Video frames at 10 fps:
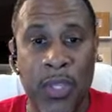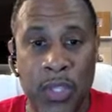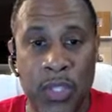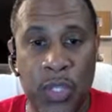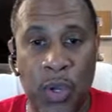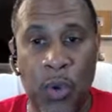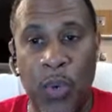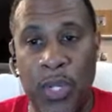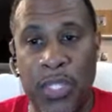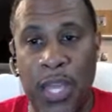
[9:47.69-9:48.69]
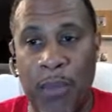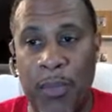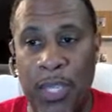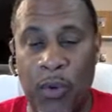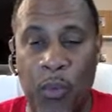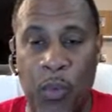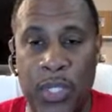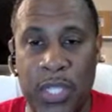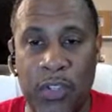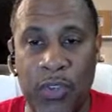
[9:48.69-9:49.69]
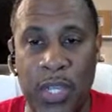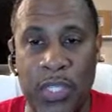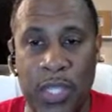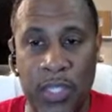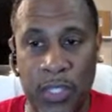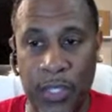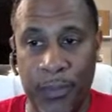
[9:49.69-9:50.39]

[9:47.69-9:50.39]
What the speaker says: So what does that mean, or what does that translate to?